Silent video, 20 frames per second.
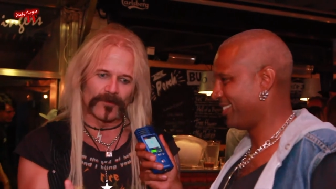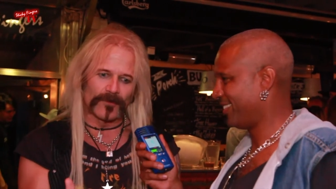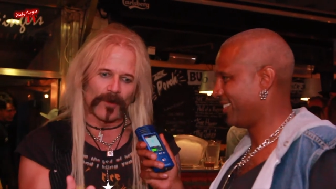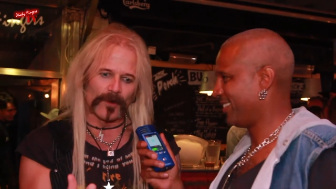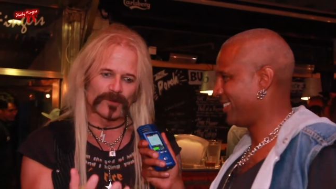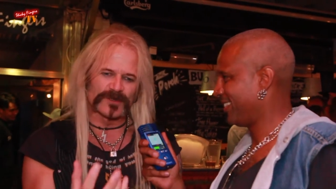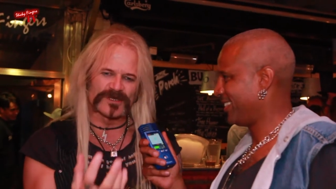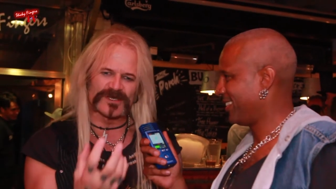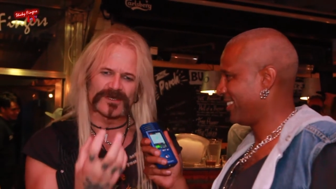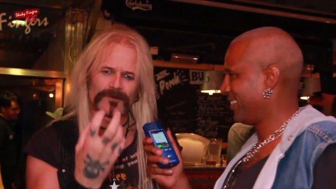
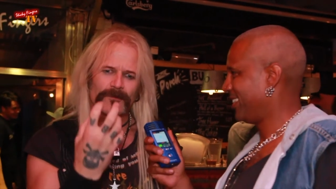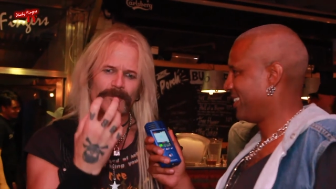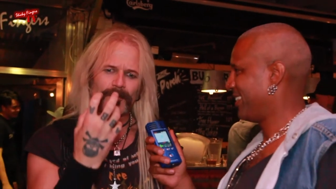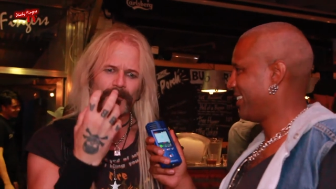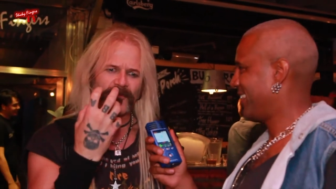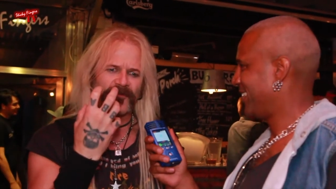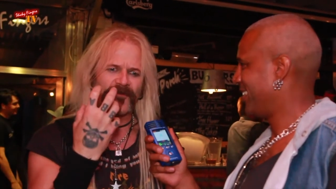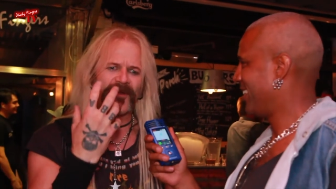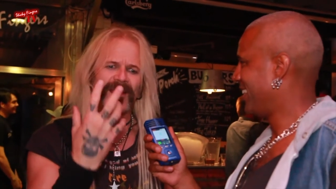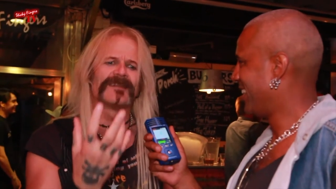Speaker 1: those
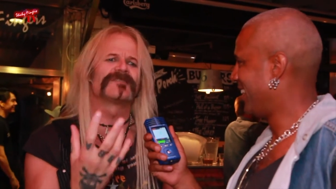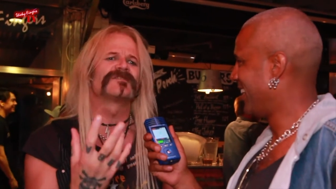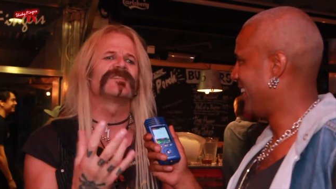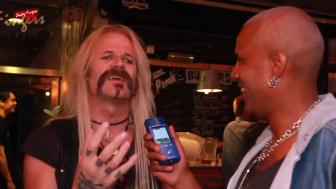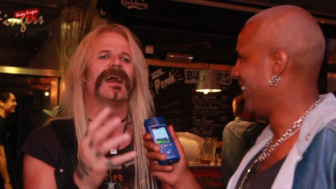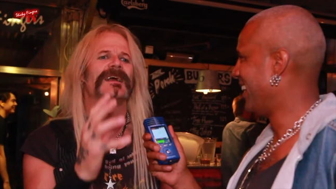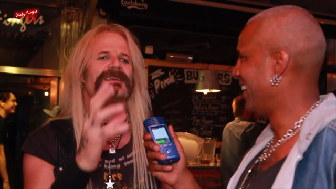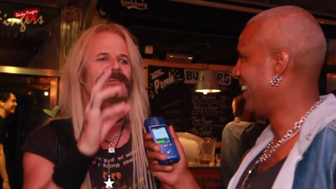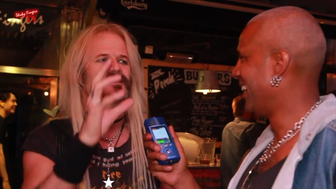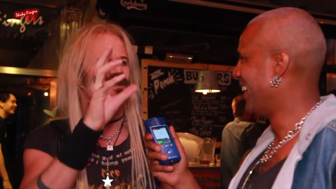
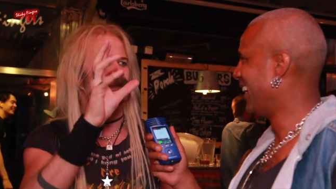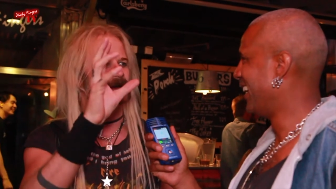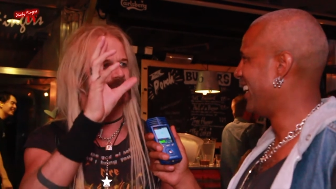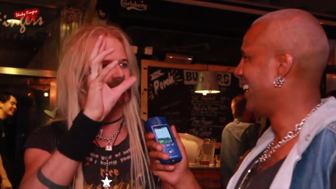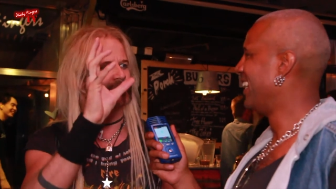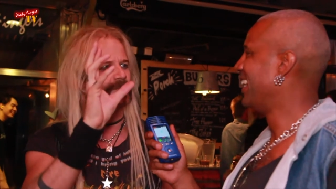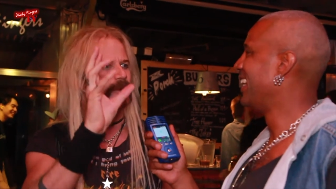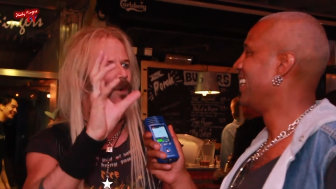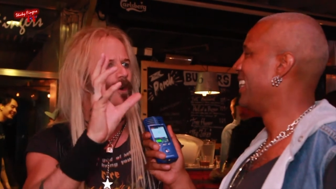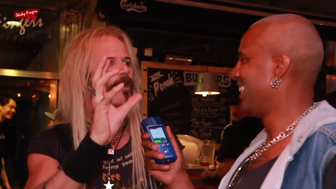fantastic
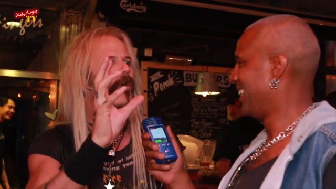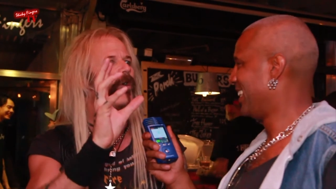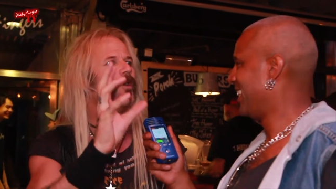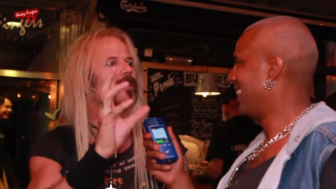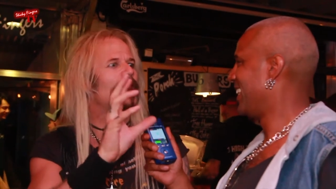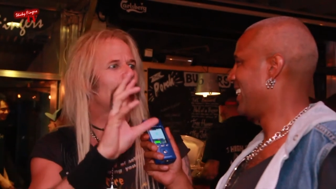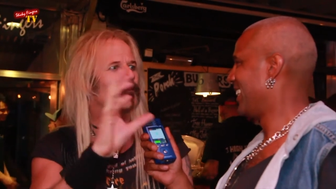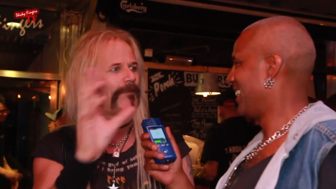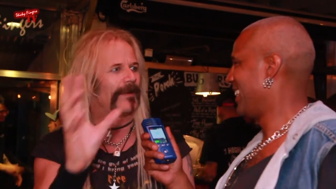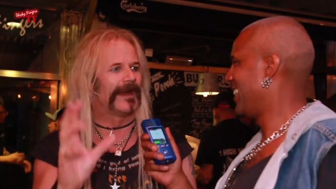you know
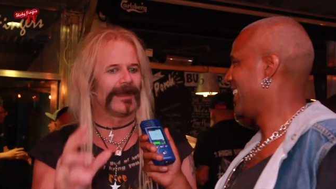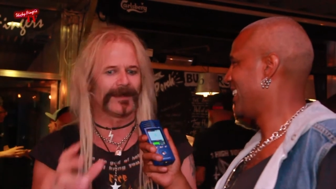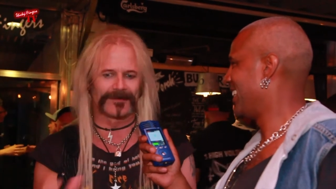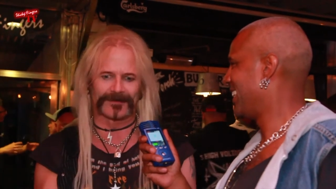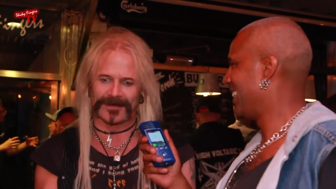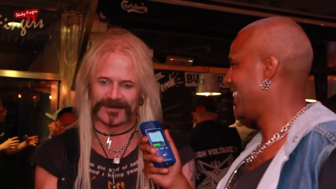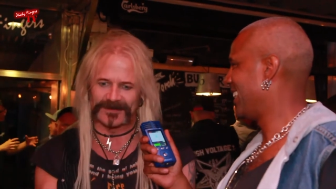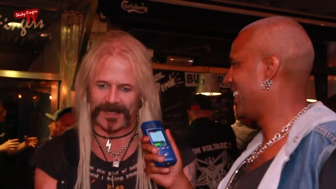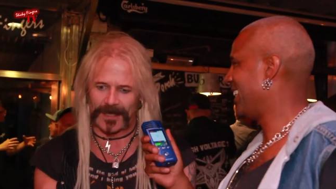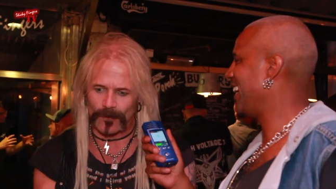oil
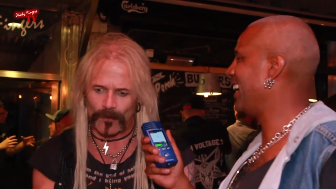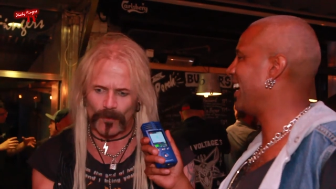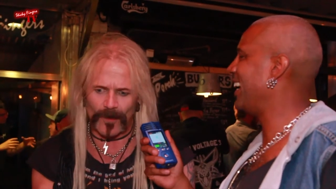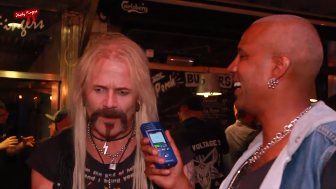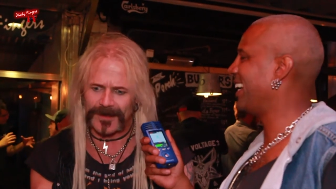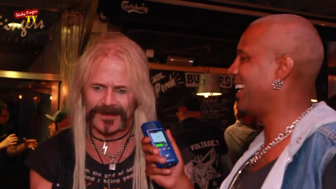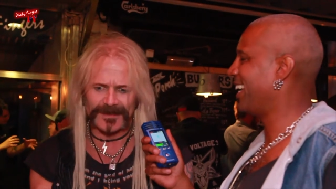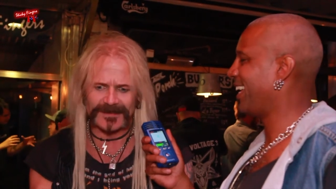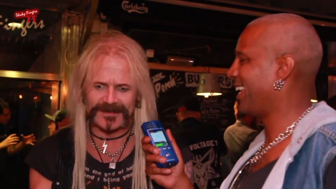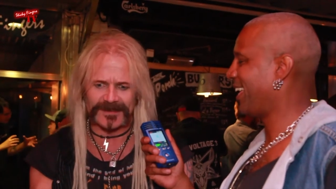paintings. Like what
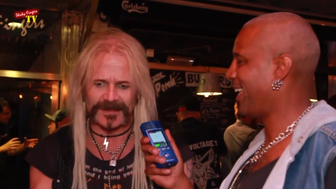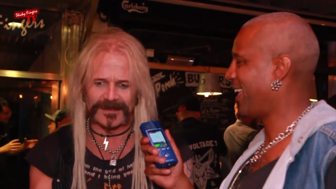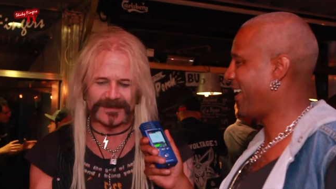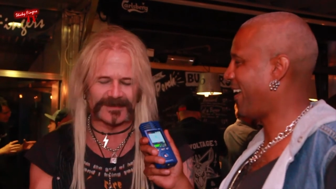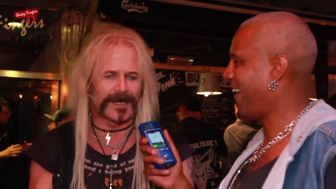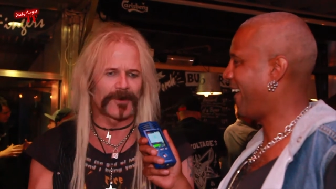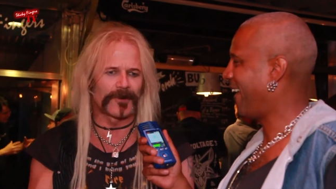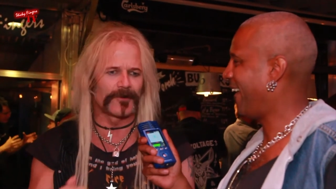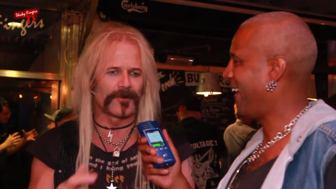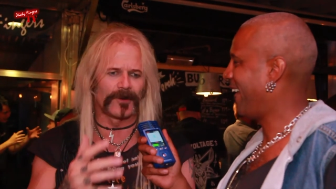is this?
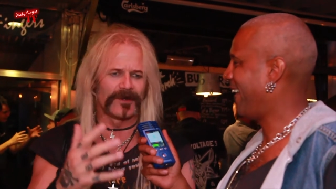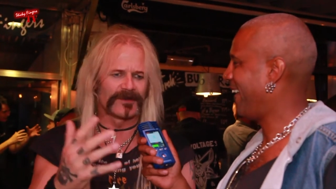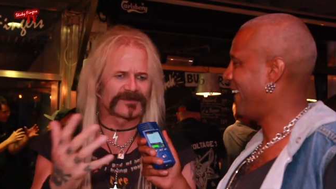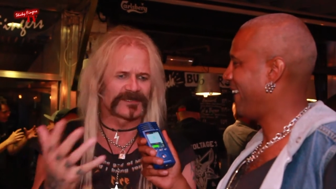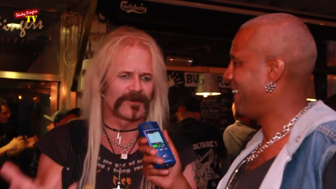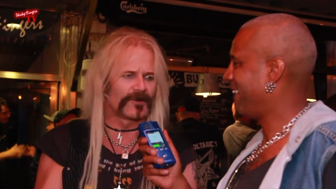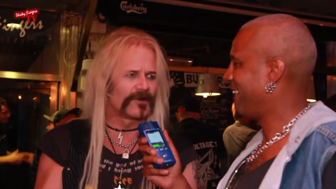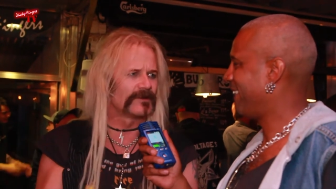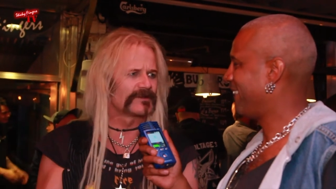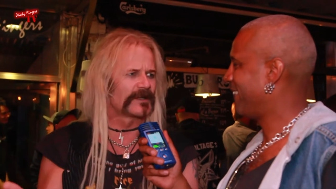I don't know. Is
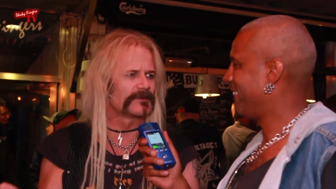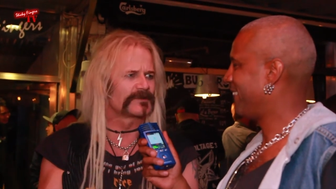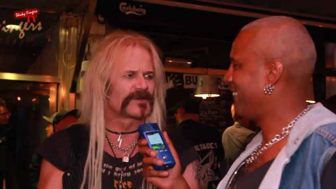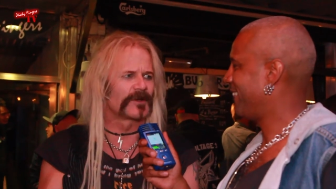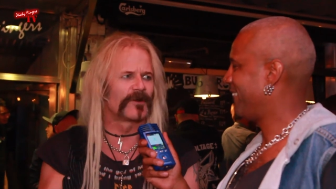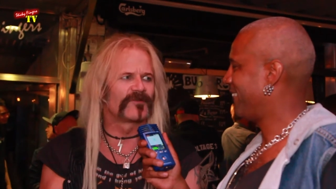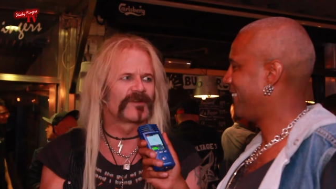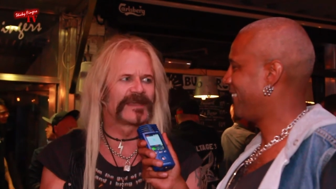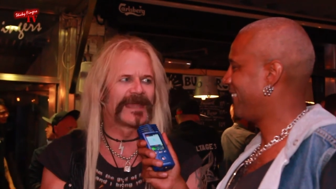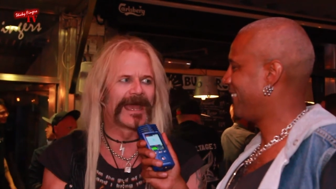it some
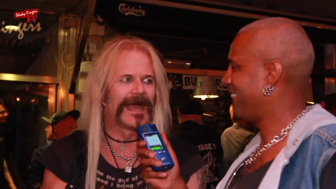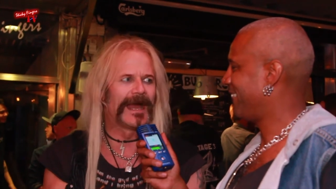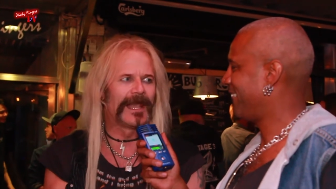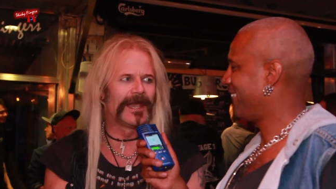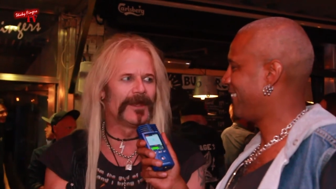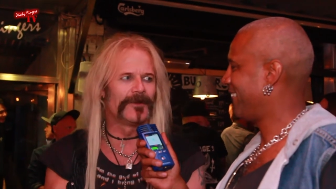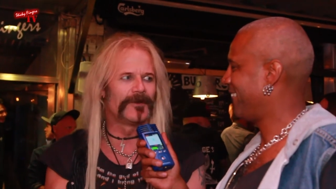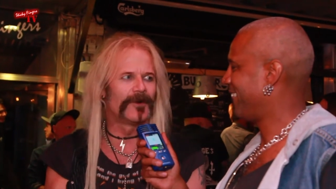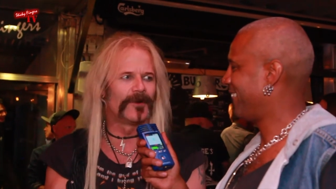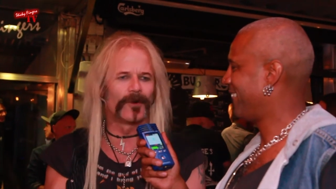sort of
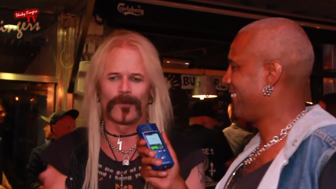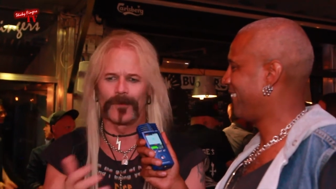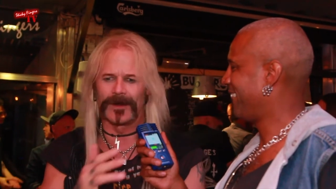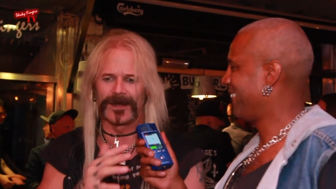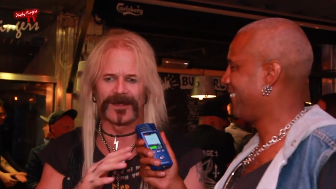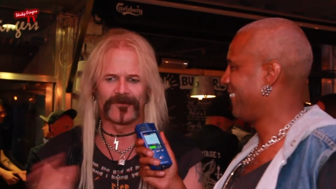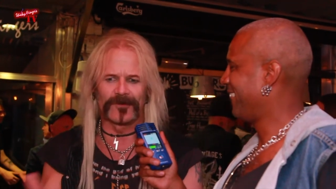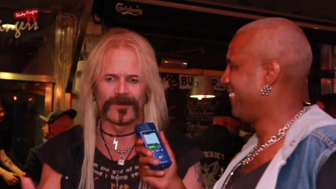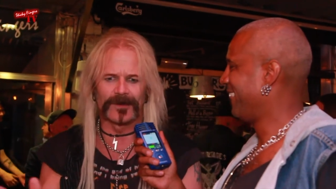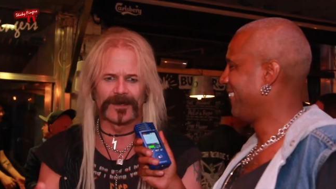calendar or
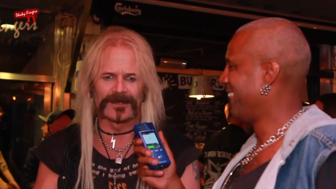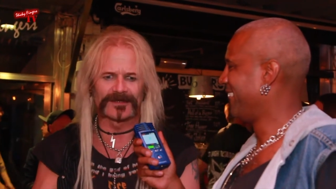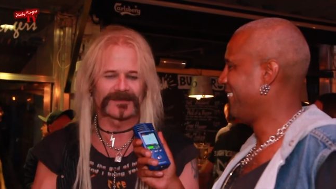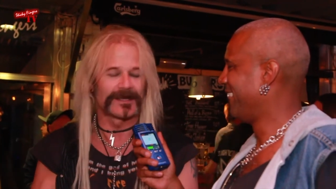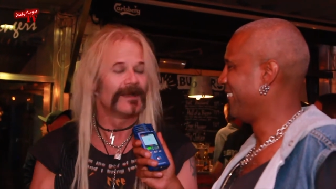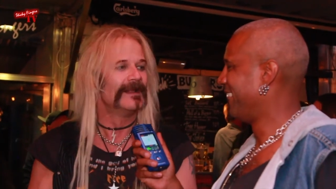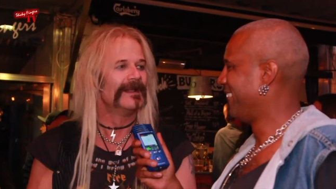whatever it is?